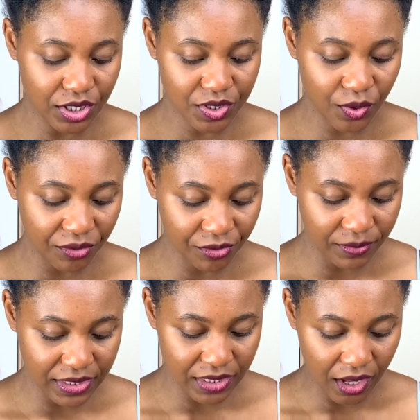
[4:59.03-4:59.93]
just going from
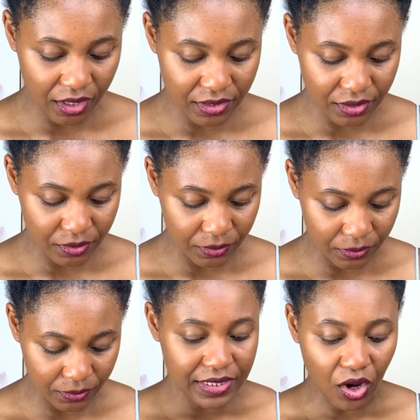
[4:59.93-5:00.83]
this
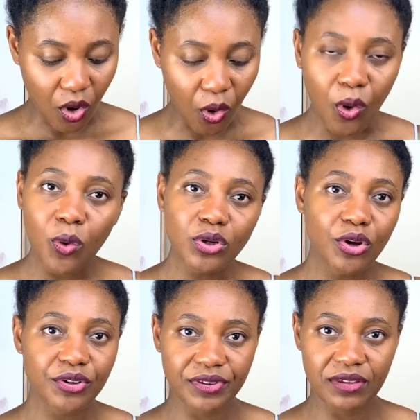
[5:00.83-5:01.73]
article, there's a whole
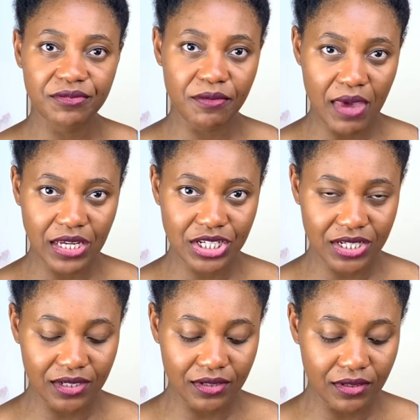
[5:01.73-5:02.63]
lot of
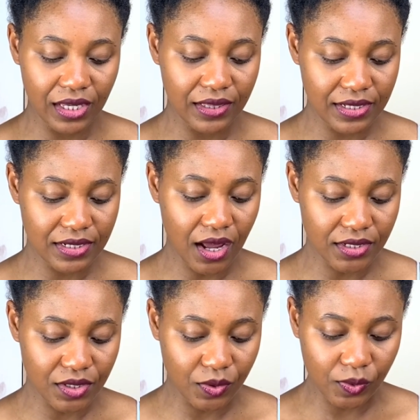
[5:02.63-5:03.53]
information in this
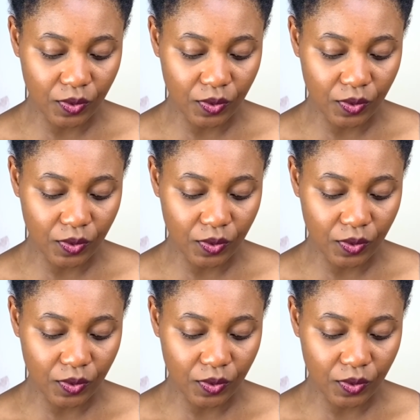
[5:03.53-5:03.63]
article